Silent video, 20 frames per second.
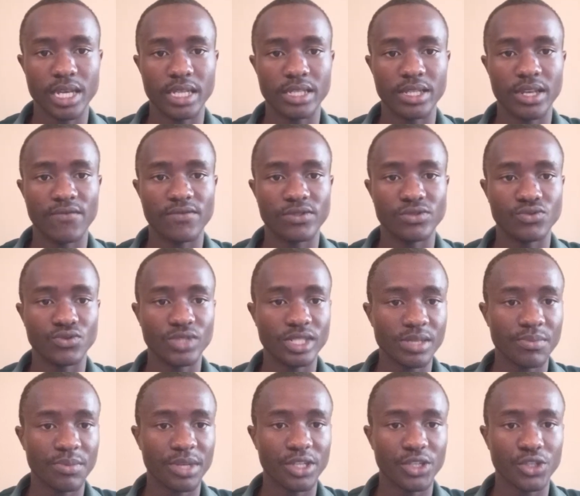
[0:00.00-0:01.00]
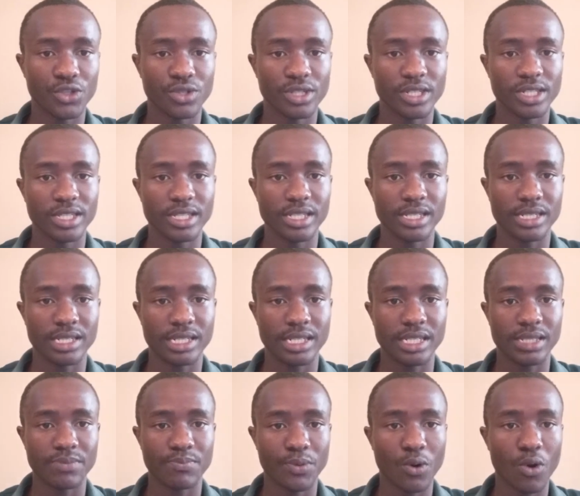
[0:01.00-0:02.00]
As I've already mentioned, it
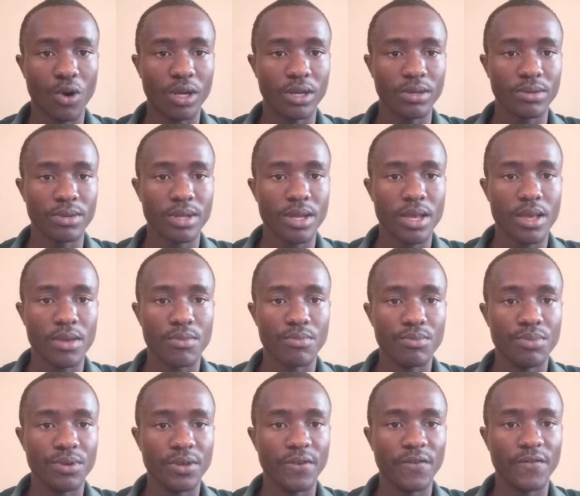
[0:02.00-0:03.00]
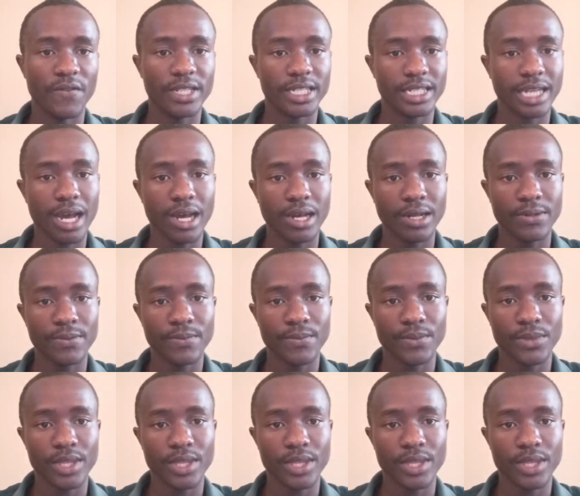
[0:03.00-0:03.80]
is Paul B. Vita.